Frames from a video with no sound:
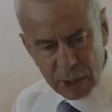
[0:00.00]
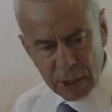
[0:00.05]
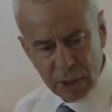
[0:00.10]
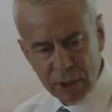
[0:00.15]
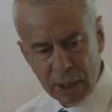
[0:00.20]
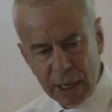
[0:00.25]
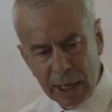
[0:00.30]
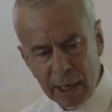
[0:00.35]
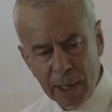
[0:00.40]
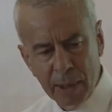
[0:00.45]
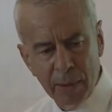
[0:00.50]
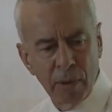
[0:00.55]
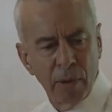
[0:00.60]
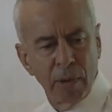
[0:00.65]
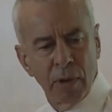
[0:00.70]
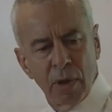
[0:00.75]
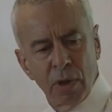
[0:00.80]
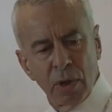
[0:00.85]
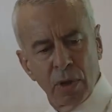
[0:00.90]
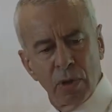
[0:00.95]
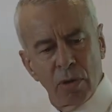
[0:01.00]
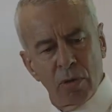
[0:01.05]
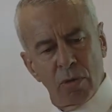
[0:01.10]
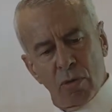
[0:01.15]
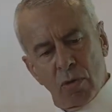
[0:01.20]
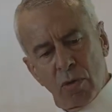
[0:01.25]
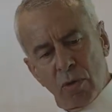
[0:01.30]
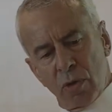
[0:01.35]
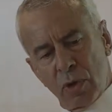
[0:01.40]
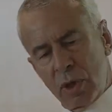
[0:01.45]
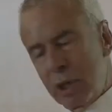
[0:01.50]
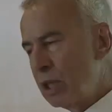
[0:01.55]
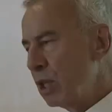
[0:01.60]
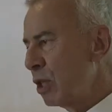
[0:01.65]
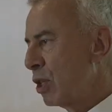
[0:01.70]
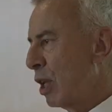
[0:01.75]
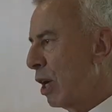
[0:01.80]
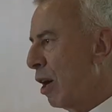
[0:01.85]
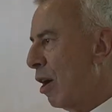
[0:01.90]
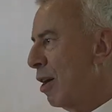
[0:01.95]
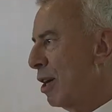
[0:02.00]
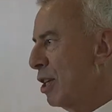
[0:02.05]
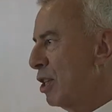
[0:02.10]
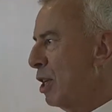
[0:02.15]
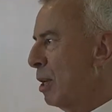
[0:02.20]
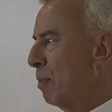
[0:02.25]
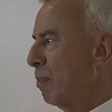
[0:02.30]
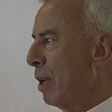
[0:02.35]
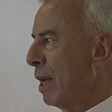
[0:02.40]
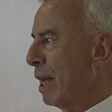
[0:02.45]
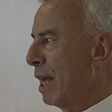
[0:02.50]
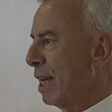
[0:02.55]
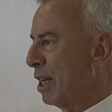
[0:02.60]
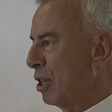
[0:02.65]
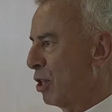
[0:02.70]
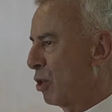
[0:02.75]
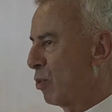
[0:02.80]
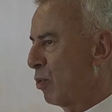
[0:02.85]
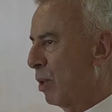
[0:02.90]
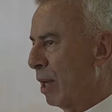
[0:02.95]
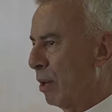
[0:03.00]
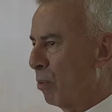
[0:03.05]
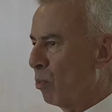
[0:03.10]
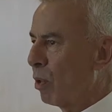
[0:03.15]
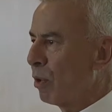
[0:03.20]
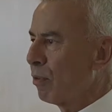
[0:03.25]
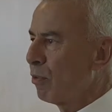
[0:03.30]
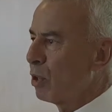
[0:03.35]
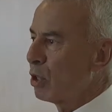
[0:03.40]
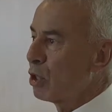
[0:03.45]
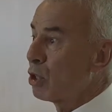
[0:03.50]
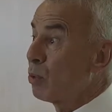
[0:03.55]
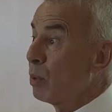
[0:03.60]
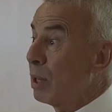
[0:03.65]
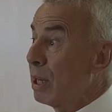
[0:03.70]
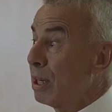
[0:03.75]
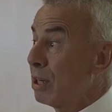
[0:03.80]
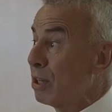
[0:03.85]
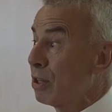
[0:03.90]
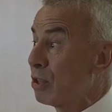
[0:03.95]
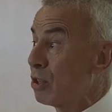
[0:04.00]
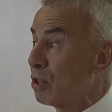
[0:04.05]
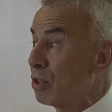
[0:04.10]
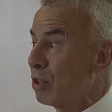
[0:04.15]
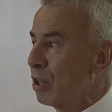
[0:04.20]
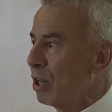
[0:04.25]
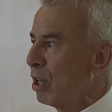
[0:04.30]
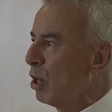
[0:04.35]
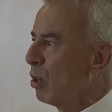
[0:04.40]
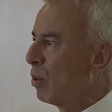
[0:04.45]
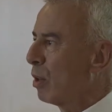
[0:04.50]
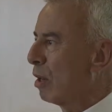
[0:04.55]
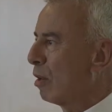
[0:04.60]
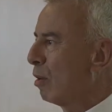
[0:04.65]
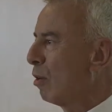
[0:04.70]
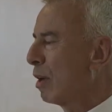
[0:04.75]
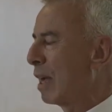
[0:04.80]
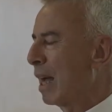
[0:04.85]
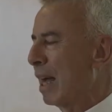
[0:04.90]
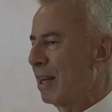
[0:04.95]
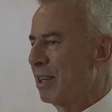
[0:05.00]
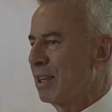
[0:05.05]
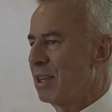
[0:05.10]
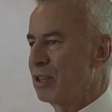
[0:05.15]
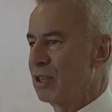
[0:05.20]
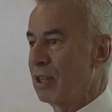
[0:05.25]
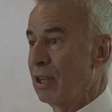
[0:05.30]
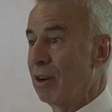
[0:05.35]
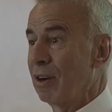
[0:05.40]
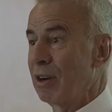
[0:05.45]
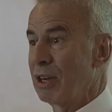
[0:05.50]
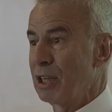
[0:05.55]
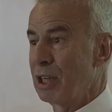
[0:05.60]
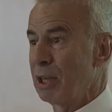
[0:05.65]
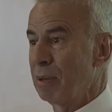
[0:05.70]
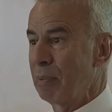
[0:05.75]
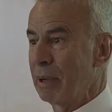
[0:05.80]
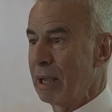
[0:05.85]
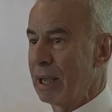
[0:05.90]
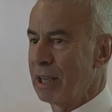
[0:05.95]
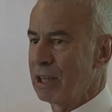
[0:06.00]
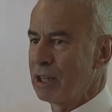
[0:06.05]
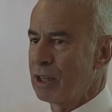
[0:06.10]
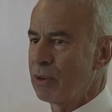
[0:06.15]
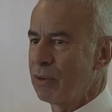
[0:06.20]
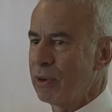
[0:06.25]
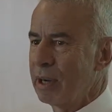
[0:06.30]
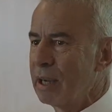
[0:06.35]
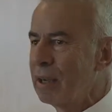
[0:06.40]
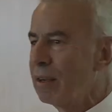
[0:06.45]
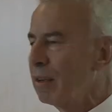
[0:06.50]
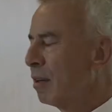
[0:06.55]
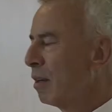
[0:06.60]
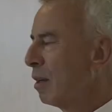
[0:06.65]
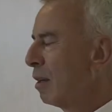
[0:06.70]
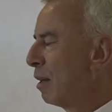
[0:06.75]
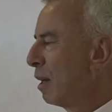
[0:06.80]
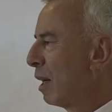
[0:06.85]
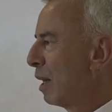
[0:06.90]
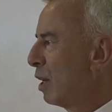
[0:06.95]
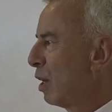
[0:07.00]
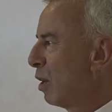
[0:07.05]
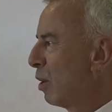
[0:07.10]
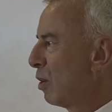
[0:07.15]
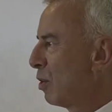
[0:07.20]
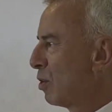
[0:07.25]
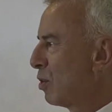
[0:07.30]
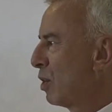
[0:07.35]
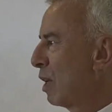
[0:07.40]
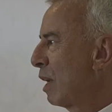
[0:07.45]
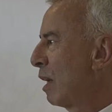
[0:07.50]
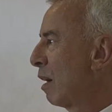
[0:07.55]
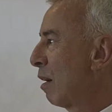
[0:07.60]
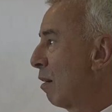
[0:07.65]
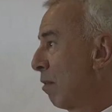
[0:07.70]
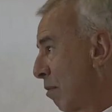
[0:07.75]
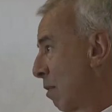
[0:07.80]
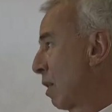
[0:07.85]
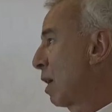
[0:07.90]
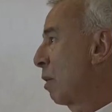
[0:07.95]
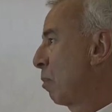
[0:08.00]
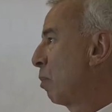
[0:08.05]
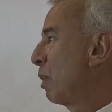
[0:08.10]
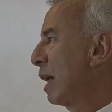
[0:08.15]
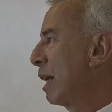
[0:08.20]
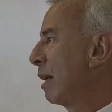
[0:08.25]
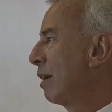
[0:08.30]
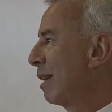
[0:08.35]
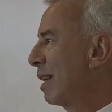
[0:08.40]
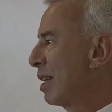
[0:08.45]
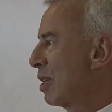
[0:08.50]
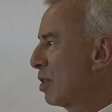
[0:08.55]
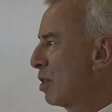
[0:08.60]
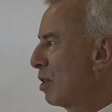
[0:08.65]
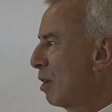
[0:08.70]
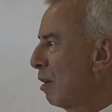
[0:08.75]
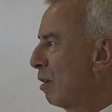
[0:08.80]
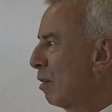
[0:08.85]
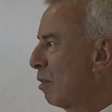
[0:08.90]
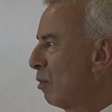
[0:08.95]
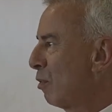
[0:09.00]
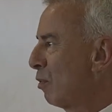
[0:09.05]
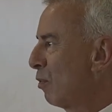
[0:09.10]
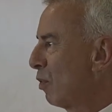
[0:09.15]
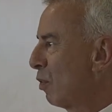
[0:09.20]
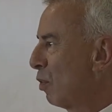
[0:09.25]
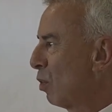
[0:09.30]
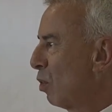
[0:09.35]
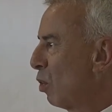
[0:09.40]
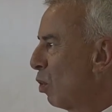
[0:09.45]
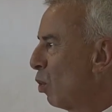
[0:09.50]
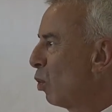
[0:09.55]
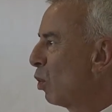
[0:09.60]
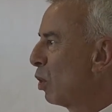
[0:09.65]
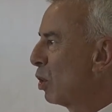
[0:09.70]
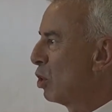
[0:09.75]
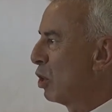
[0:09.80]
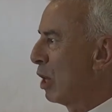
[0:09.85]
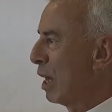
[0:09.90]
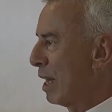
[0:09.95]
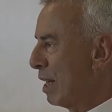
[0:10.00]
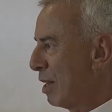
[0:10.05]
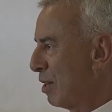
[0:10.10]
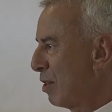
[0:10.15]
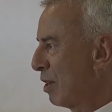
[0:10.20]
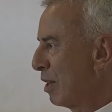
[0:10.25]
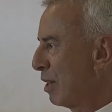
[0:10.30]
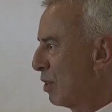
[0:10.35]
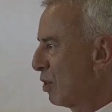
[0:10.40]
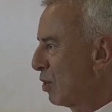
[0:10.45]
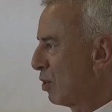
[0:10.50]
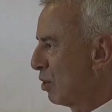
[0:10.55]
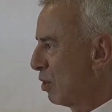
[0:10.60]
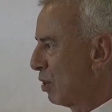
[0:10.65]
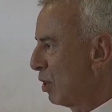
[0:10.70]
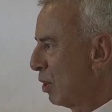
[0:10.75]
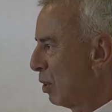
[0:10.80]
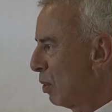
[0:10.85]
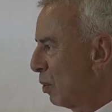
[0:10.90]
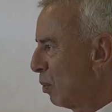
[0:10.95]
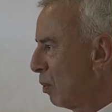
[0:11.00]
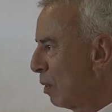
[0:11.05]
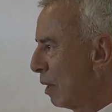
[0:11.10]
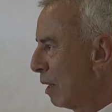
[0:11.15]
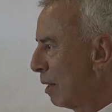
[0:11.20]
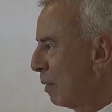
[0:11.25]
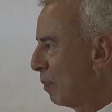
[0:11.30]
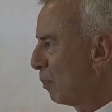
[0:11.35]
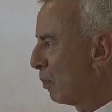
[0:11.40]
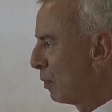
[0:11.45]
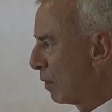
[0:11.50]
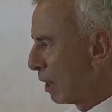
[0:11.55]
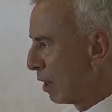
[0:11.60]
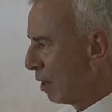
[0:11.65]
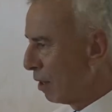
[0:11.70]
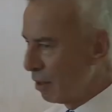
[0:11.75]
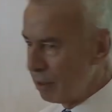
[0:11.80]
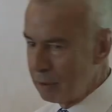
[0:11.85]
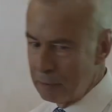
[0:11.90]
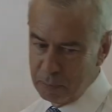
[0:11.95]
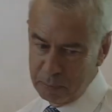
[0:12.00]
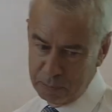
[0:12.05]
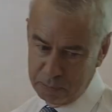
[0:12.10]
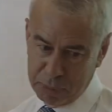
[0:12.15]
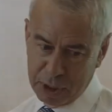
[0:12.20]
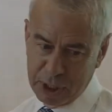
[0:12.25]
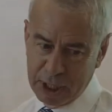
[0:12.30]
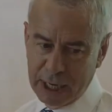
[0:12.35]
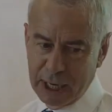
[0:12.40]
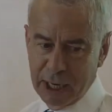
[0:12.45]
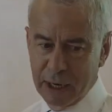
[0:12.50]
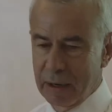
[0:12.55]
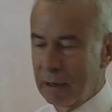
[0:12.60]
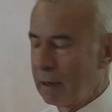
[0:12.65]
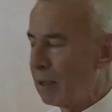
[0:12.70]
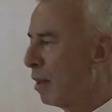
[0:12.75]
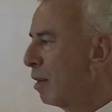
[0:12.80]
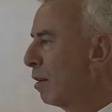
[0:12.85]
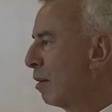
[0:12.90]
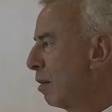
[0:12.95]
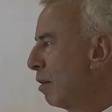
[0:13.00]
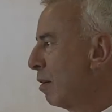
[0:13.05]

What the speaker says: is the ICP history, and one of the screens that you can look at is the ICP history, and you can see a complete list of all the changes to particular